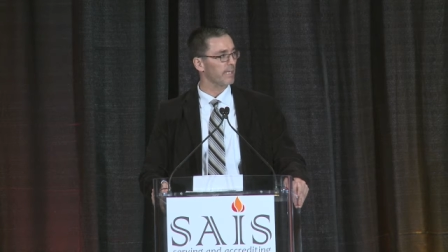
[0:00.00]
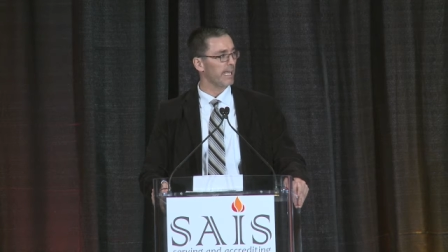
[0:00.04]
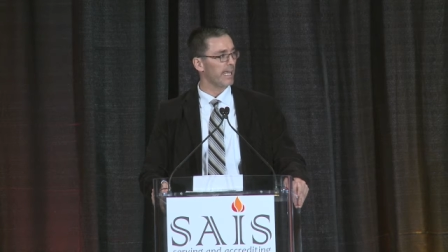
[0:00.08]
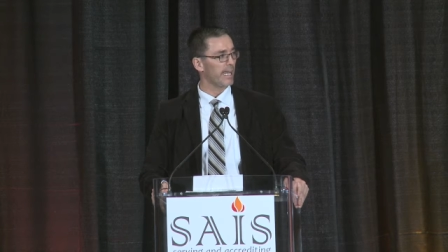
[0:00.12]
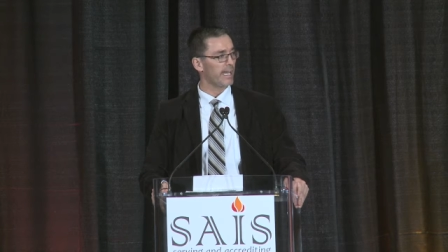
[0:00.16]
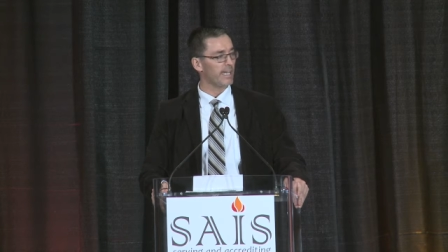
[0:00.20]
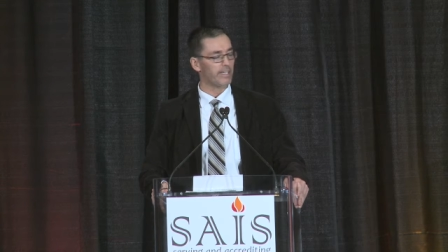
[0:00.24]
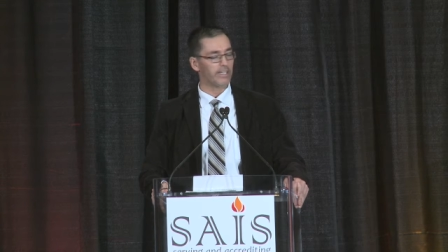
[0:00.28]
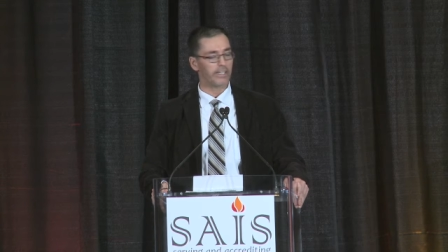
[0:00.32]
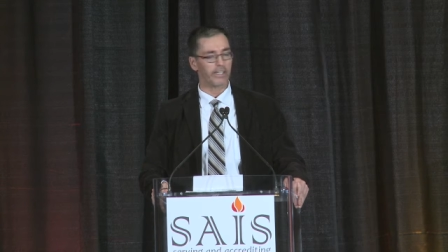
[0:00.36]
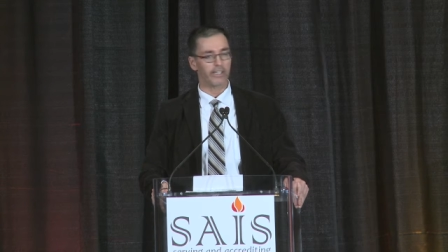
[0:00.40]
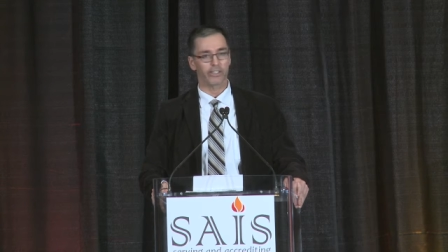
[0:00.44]

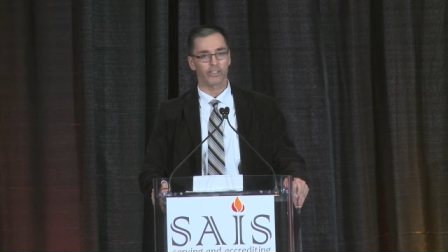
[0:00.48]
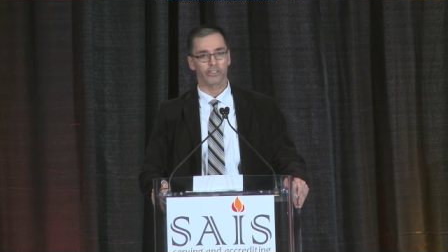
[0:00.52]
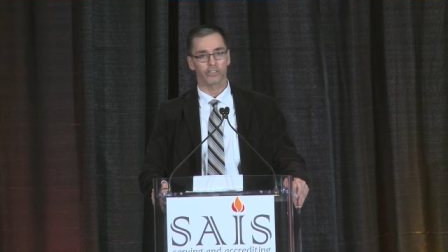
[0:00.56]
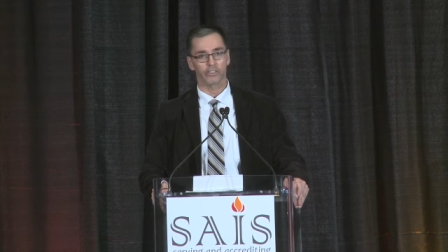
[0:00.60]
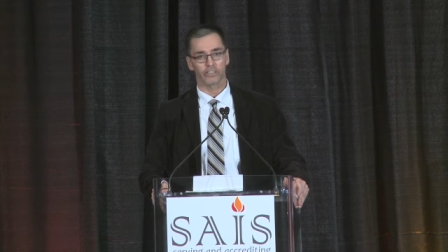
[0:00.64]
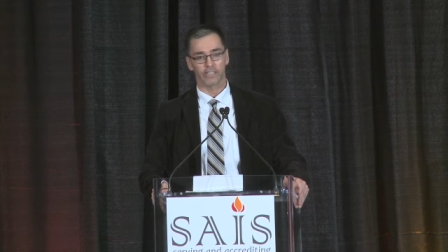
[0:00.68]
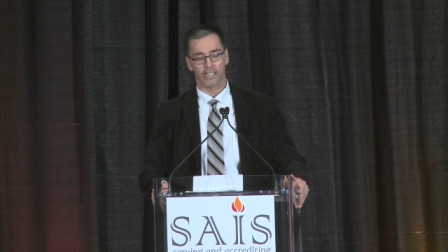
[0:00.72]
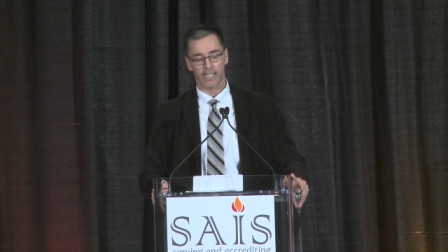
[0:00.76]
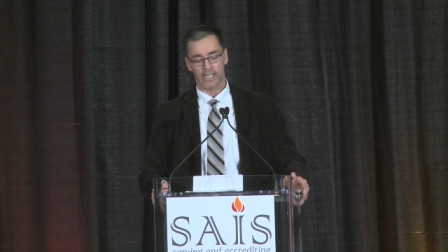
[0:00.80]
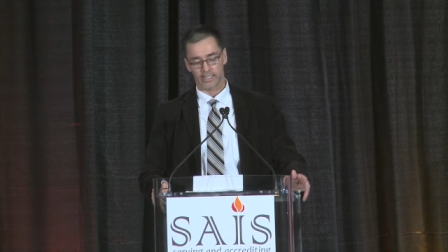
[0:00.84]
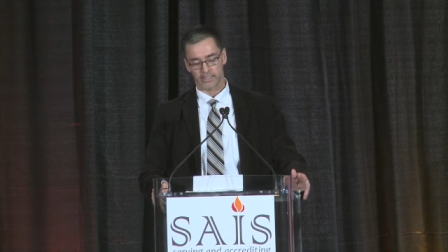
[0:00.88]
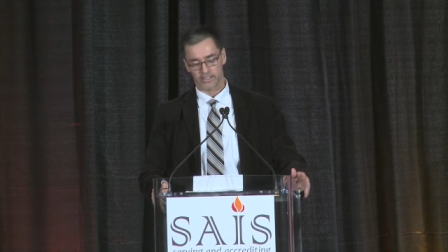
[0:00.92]
8
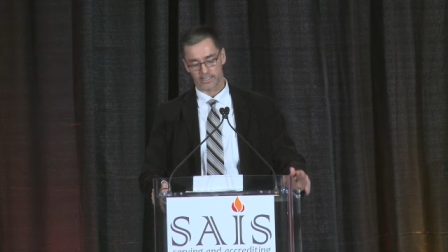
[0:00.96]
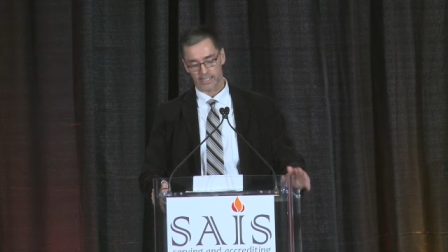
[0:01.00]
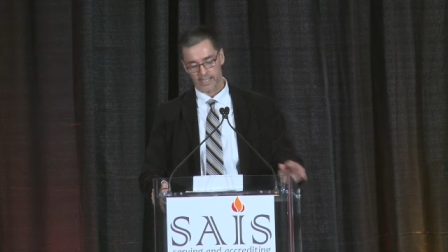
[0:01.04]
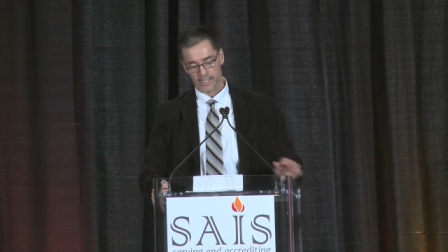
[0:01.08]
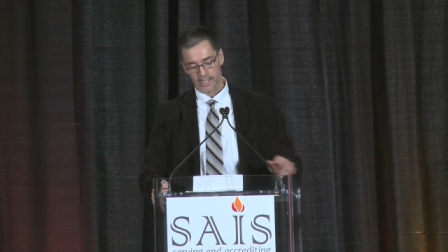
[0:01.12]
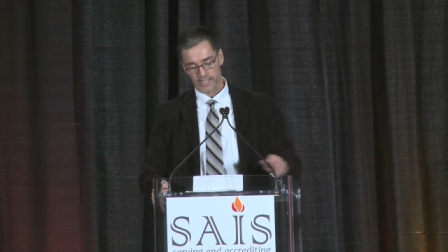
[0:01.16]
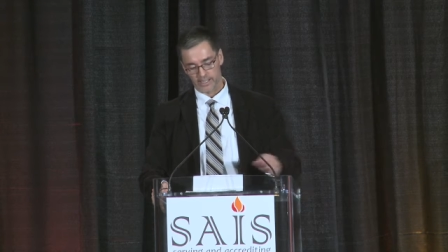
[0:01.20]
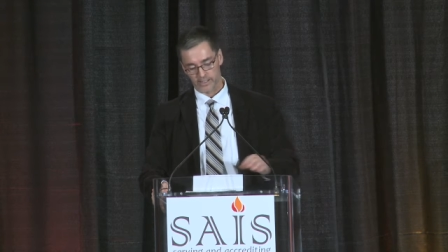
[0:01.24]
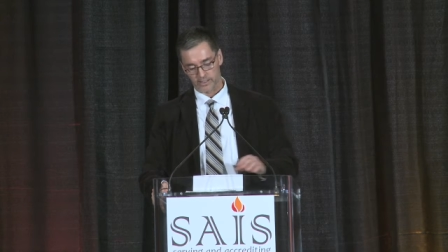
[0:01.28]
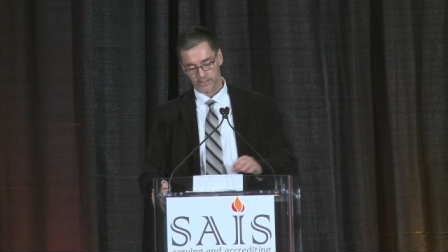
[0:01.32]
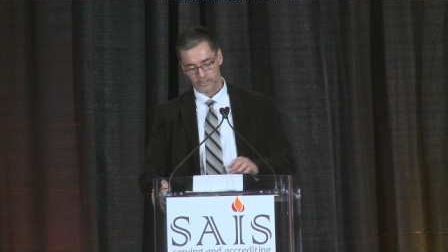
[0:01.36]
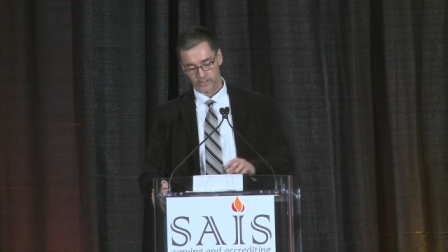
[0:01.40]
years as a
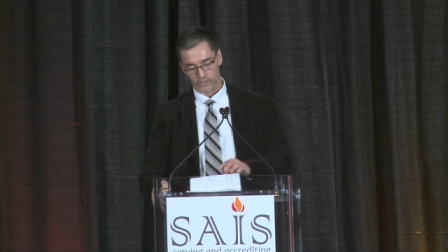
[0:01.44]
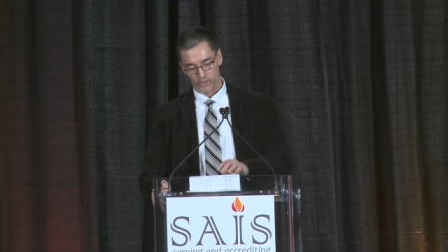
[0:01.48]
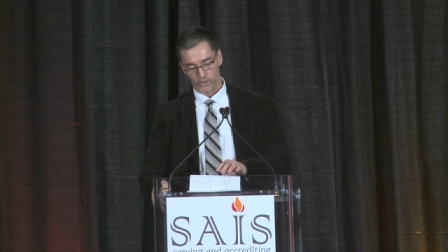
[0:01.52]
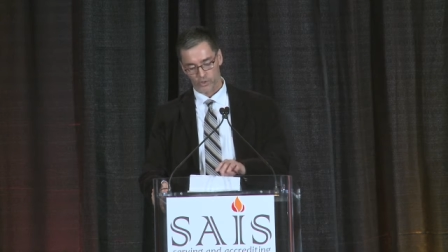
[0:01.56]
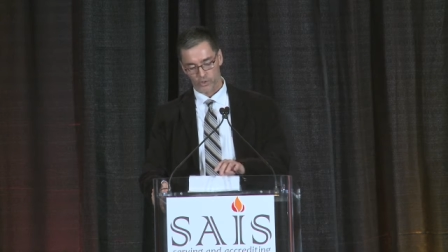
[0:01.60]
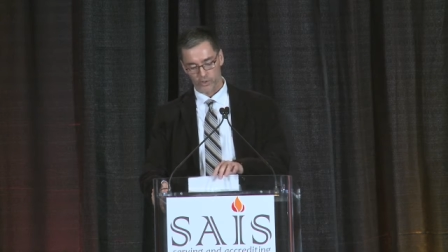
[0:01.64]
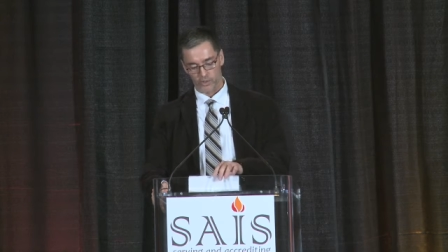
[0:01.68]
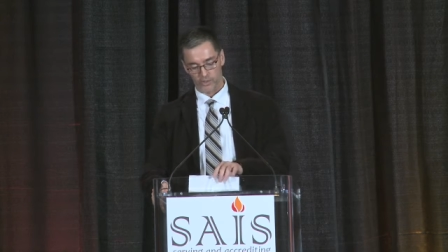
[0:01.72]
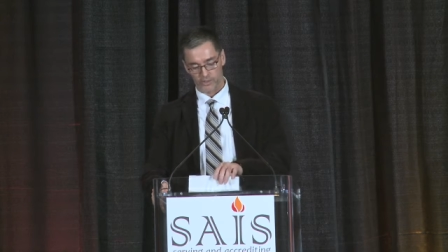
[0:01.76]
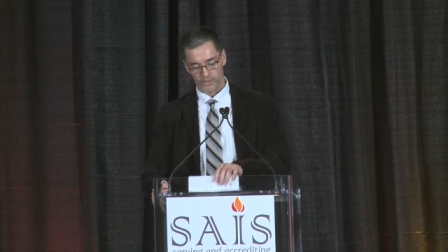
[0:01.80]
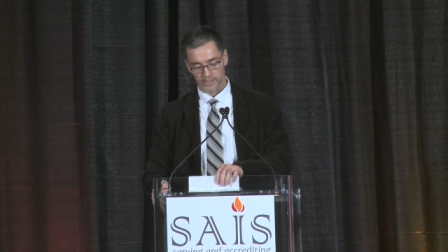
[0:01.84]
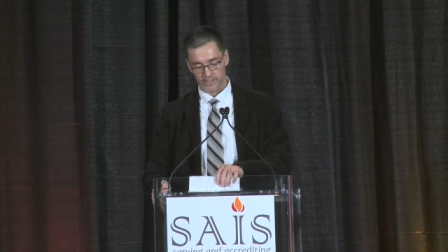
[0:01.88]
head of
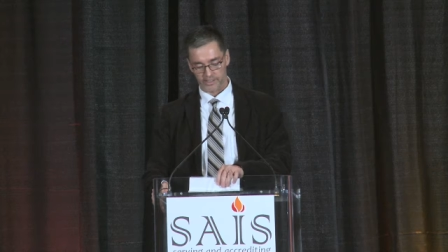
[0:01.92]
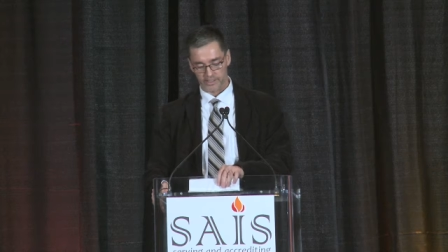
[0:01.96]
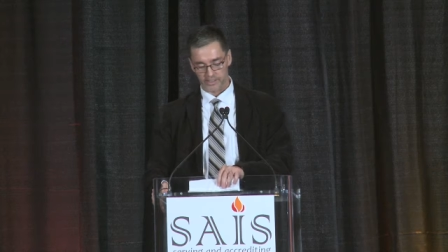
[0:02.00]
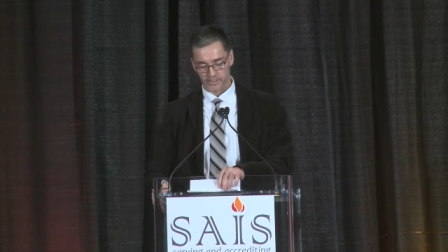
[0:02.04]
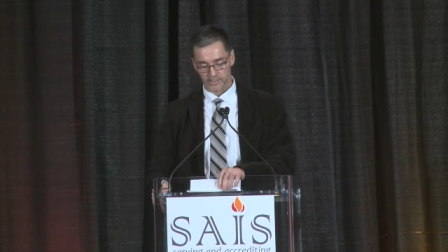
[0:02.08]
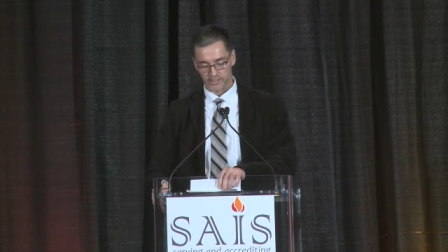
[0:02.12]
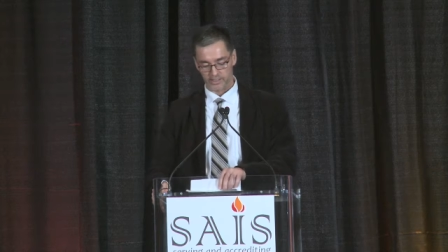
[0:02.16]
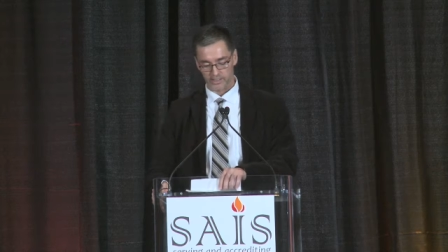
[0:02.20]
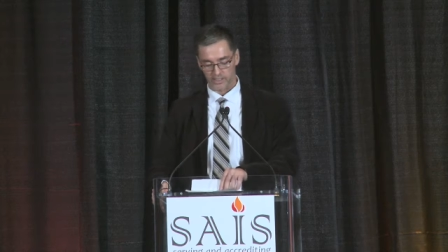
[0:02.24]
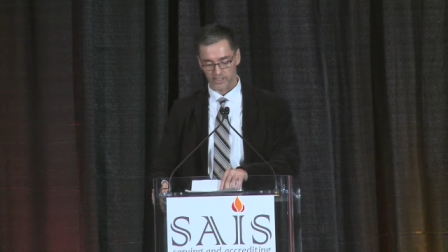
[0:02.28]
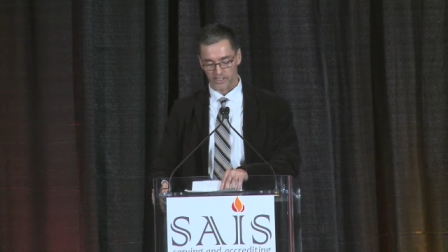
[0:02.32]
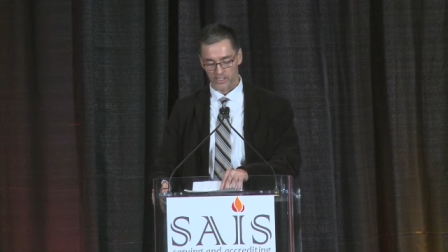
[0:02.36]
school, this
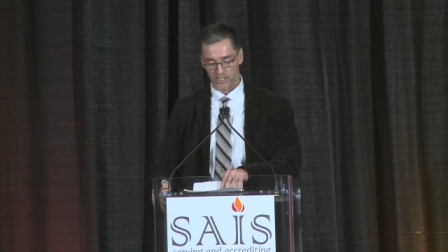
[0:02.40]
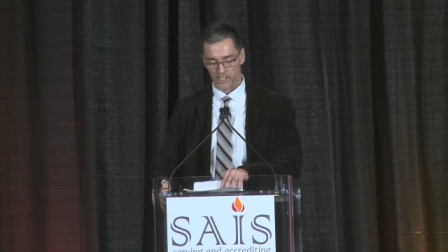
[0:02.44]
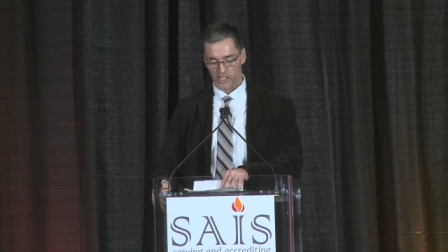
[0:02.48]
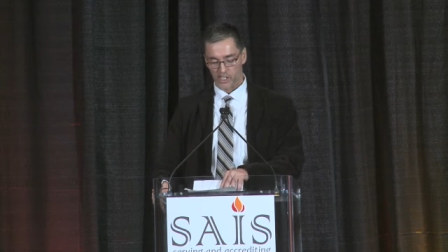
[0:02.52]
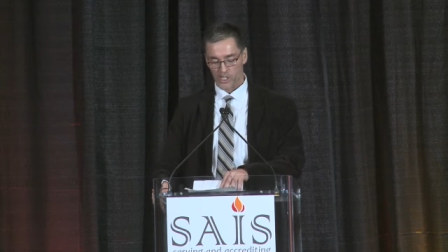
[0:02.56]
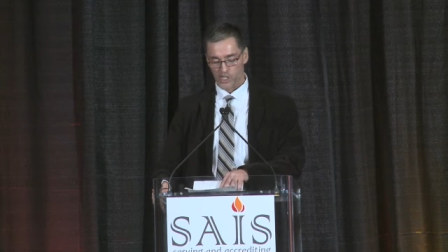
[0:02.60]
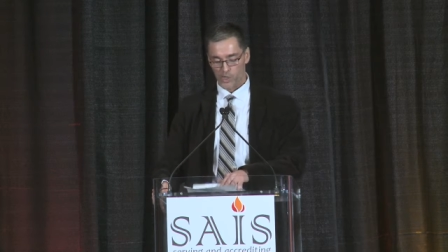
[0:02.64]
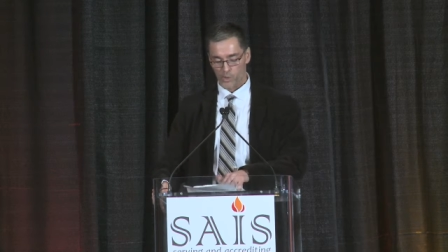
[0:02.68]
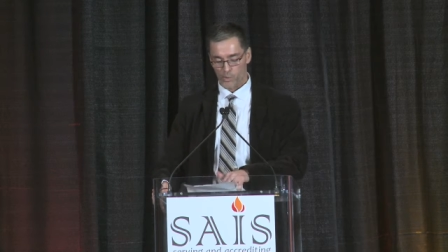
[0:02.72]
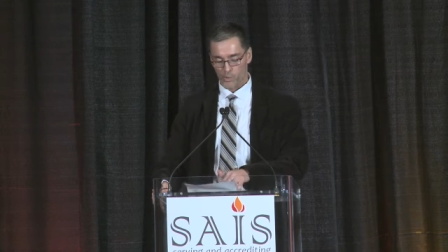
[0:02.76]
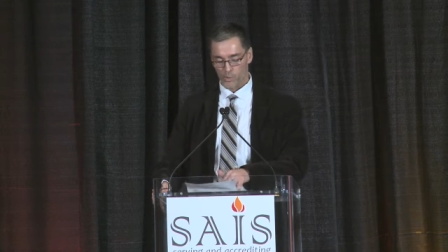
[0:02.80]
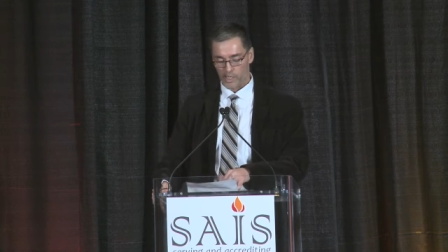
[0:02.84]
is
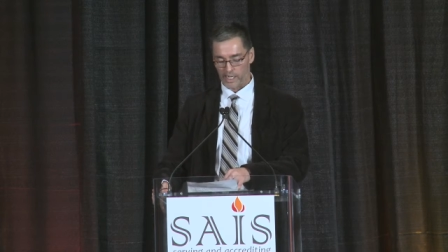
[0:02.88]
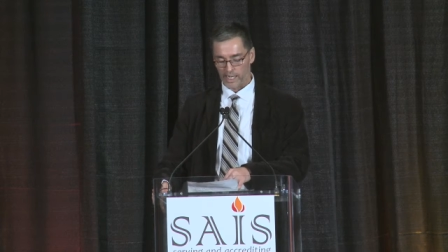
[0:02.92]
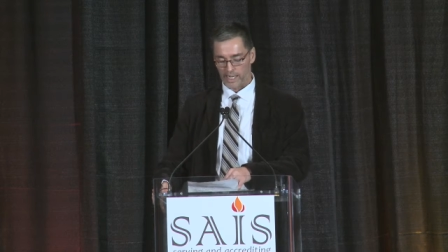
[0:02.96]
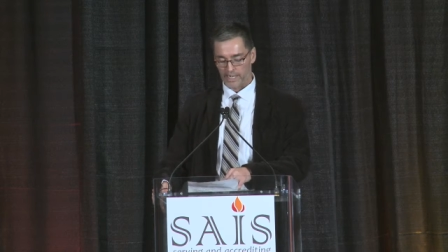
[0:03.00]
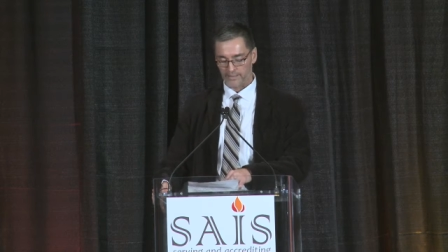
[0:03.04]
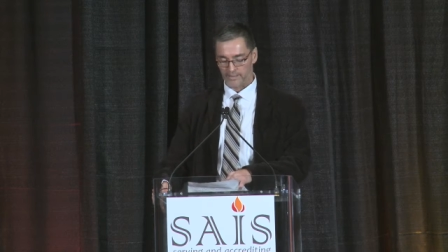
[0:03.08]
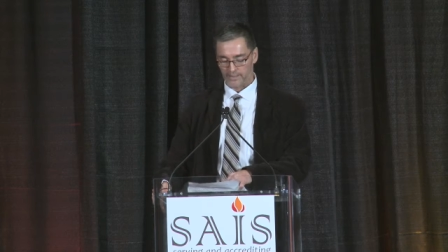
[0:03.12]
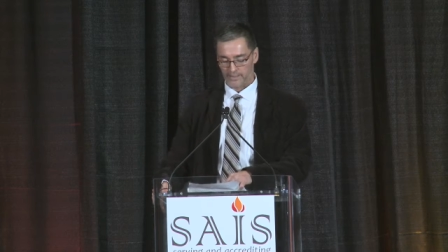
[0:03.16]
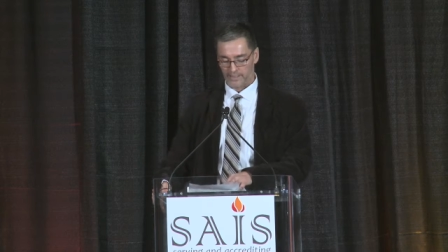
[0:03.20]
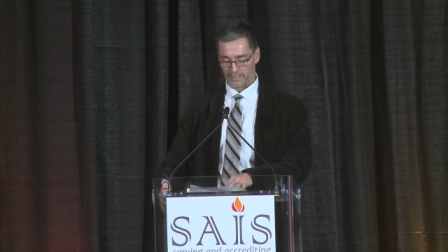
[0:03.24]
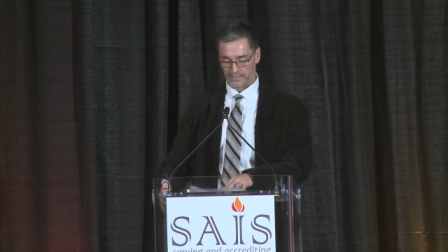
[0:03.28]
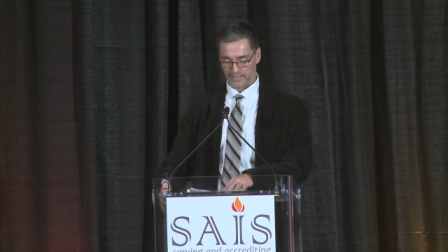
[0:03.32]
what
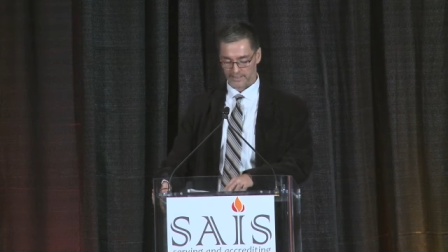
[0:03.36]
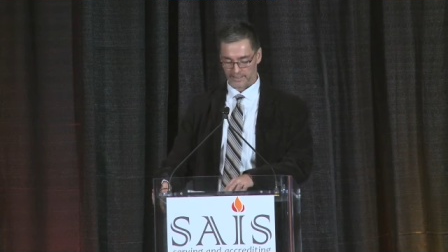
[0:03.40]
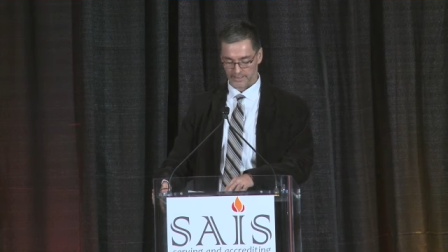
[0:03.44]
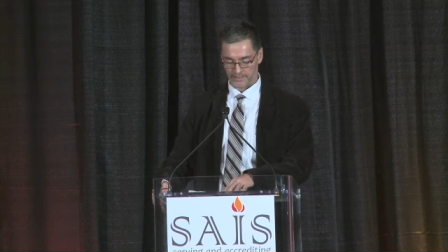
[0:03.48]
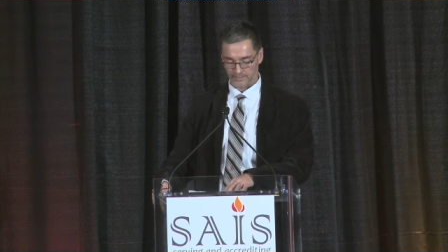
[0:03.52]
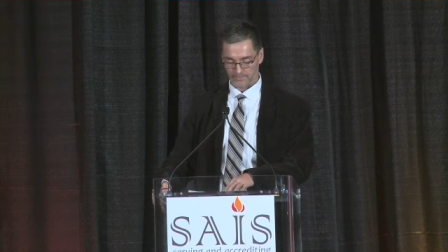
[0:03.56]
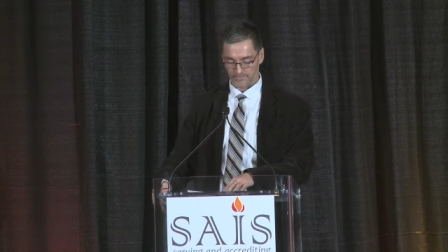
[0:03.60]
I think.